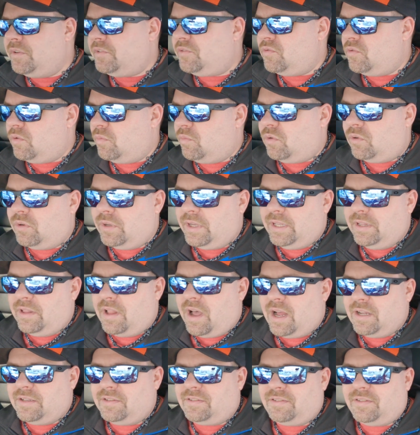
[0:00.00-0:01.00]
his normal
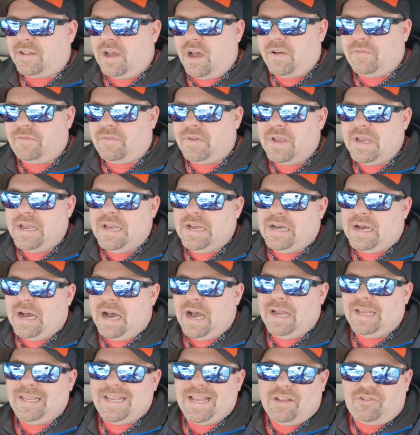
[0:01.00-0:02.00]
Elon stuff.
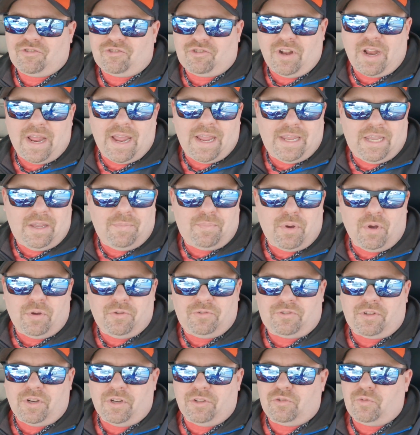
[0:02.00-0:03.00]
Yesterday, he
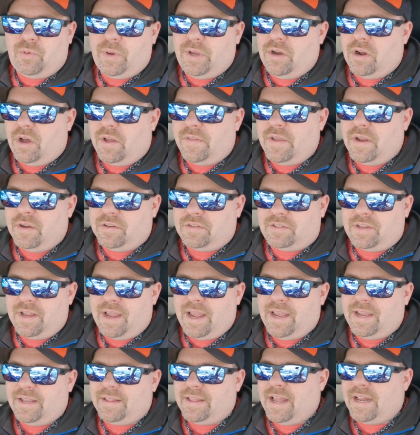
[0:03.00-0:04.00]
posted a tweet on there
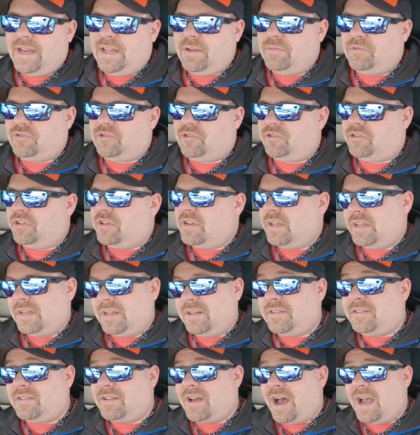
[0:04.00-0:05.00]
saying that he was just in the
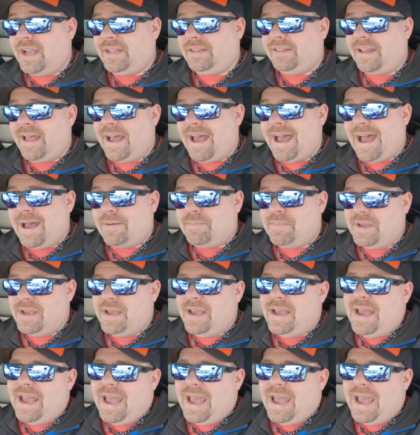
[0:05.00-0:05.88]
design lab